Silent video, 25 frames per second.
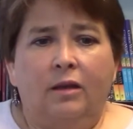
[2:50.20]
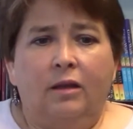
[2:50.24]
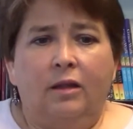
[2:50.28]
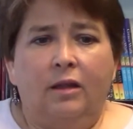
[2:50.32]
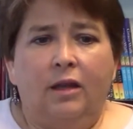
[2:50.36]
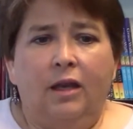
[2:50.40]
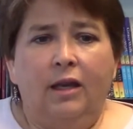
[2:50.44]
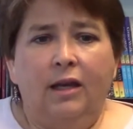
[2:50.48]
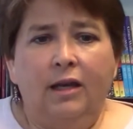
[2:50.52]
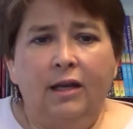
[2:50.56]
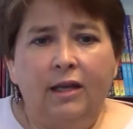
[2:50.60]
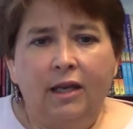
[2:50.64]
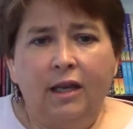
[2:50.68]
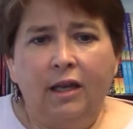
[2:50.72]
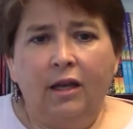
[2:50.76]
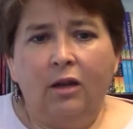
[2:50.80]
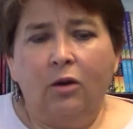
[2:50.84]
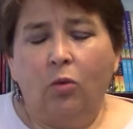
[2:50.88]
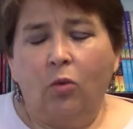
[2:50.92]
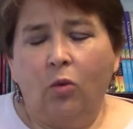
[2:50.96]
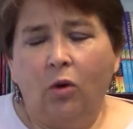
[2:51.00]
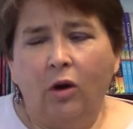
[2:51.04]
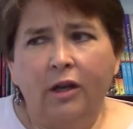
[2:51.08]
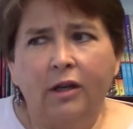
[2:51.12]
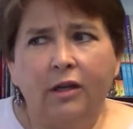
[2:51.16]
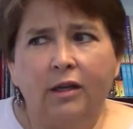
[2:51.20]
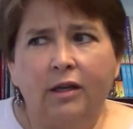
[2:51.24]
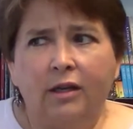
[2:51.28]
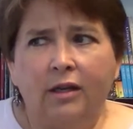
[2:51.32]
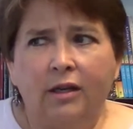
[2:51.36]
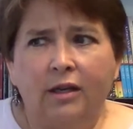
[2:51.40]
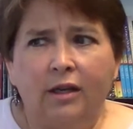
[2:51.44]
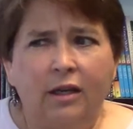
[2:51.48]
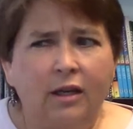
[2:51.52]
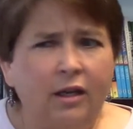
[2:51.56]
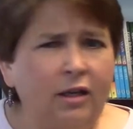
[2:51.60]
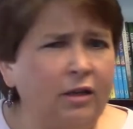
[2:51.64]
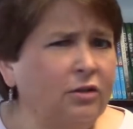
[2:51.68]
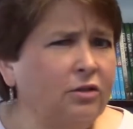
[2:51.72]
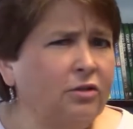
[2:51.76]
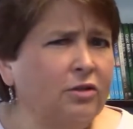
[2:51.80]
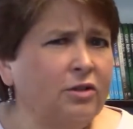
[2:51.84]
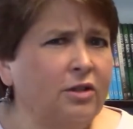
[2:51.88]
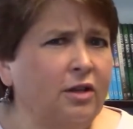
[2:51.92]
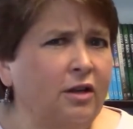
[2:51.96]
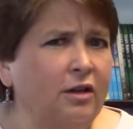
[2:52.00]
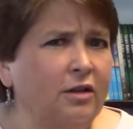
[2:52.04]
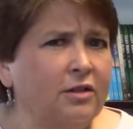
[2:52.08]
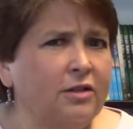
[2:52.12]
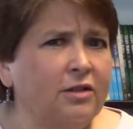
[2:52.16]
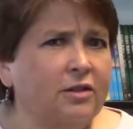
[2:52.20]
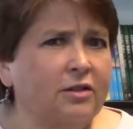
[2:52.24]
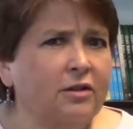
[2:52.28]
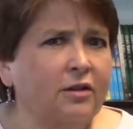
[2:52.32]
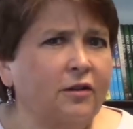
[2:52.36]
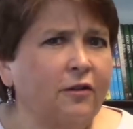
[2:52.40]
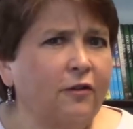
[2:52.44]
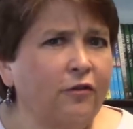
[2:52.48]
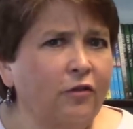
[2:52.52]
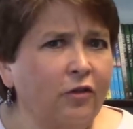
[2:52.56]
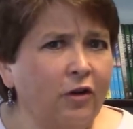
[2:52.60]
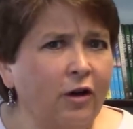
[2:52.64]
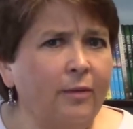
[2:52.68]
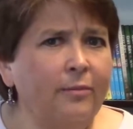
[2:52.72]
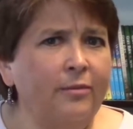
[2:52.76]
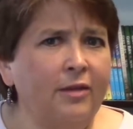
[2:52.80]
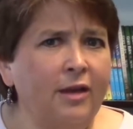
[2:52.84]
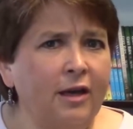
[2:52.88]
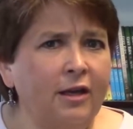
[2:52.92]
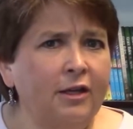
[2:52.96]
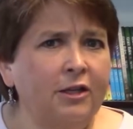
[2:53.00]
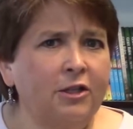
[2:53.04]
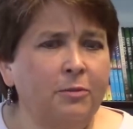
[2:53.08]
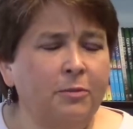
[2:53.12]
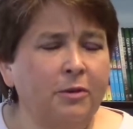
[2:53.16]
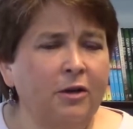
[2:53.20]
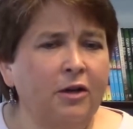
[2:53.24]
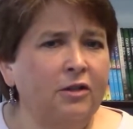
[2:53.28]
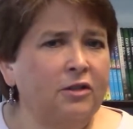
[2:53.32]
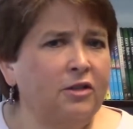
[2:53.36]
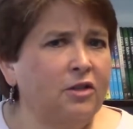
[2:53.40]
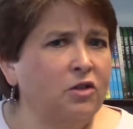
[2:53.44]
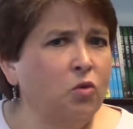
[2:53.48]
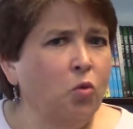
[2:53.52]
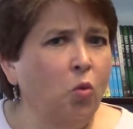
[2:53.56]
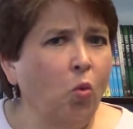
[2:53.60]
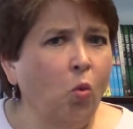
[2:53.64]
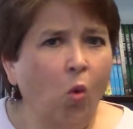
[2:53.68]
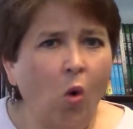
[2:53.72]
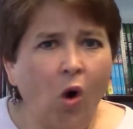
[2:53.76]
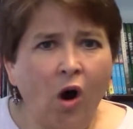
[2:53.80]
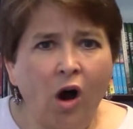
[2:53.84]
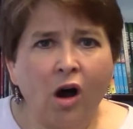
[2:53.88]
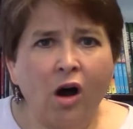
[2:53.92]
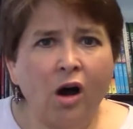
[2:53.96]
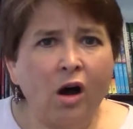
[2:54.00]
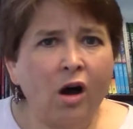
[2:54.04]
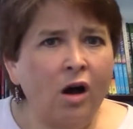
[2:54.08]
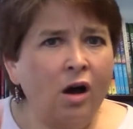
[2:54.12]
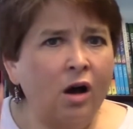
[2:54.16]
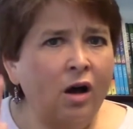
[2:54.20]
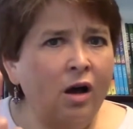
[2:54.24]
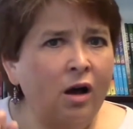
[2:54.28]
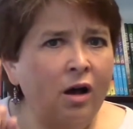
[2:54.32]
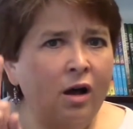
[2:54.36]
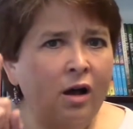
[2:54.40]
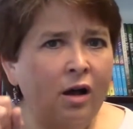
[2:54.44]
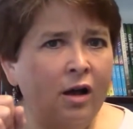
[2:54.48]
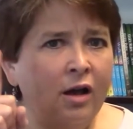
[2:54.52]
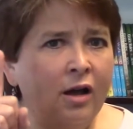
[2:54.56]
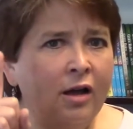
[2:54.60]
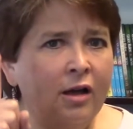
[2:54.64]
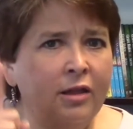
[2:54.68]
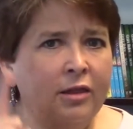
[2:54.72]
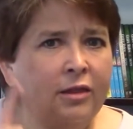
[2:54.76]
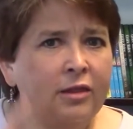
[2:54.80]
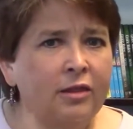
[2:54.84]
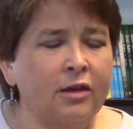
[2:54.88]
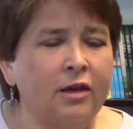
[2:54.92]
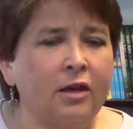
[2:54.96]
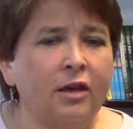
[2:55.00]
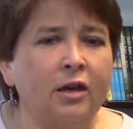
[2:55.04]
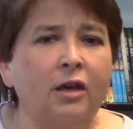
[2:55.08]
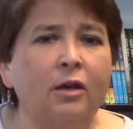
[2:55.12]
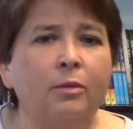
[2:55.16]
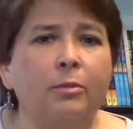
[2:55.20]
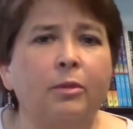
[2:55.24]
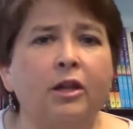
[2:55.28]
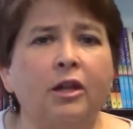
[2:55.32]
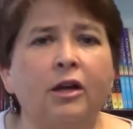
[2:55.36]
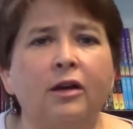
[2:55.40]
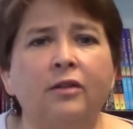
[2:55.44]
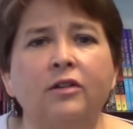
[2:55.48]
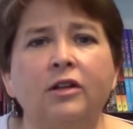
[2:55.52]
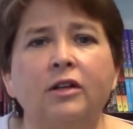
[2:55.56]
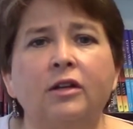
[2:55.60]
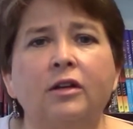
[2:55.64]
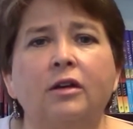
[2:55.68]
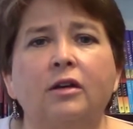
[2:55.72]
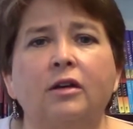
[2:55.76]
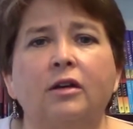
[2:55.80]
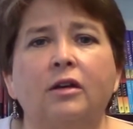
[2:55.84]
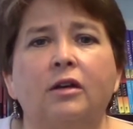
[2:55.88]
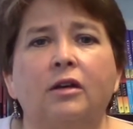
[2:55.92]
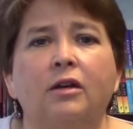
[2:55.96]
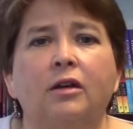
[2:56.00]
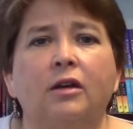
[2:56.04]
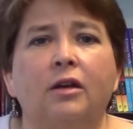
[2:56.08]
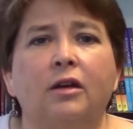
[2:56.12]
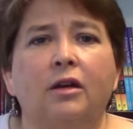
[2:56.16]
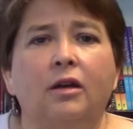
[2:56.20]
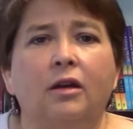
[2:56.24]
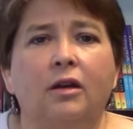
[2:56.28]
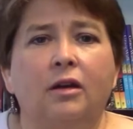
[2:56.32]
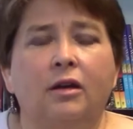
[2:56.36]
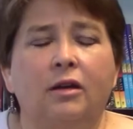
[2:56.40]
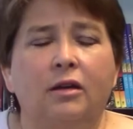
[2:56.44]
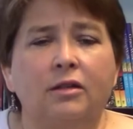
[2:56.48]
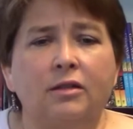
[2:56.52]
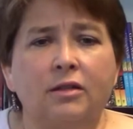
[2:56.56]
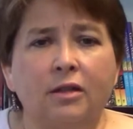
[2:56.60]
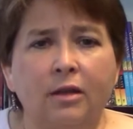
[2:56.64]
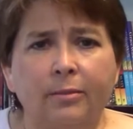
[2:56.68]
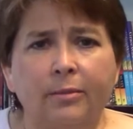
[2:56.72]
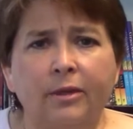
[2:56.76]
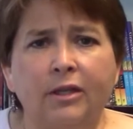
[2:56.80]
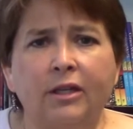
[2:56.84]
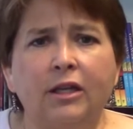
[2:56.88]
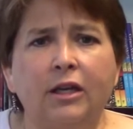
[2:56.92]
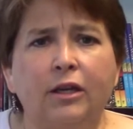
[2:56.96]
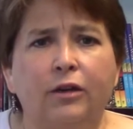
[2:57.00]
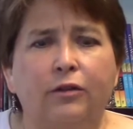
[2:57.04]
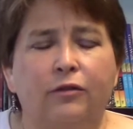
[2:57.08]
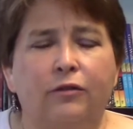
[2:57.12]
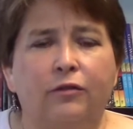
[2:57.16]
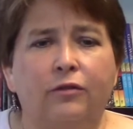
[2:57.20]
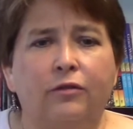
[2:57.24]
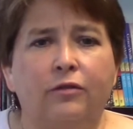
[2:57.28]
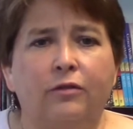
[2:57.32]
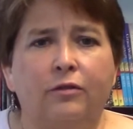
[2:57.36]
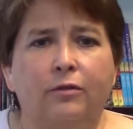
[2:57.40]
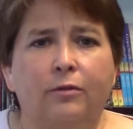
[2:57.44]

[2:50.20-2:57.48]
And again, what hinders us from that experience is one thing, beloved it's unbelief.